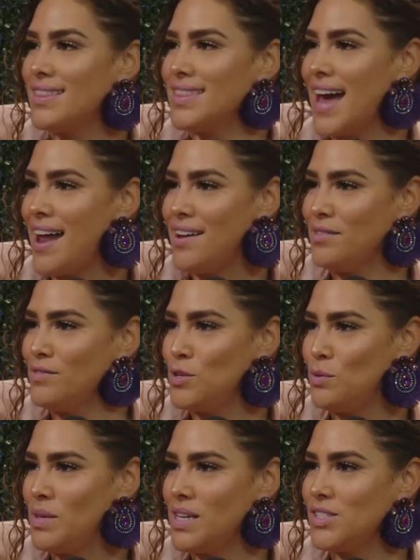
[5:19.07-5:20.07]
that of
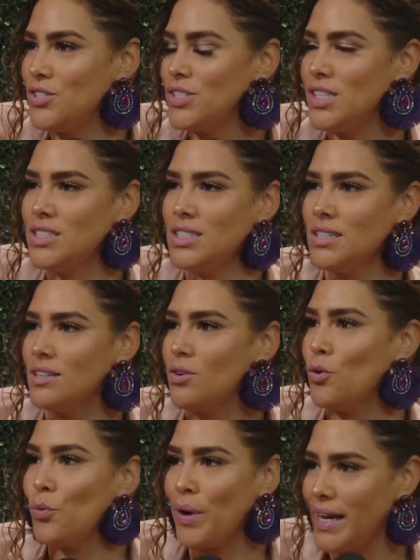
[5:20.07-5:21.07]
you because mm-hmm. you're such a
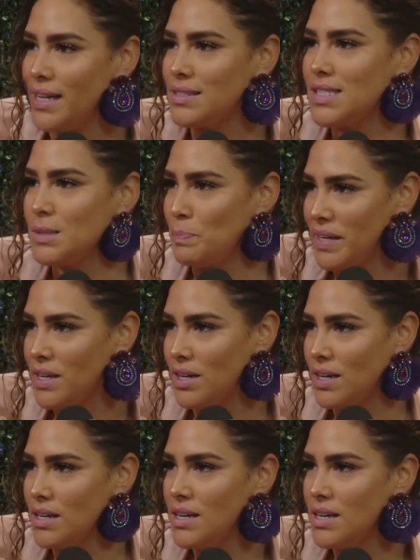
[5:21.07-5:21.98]
great speaker.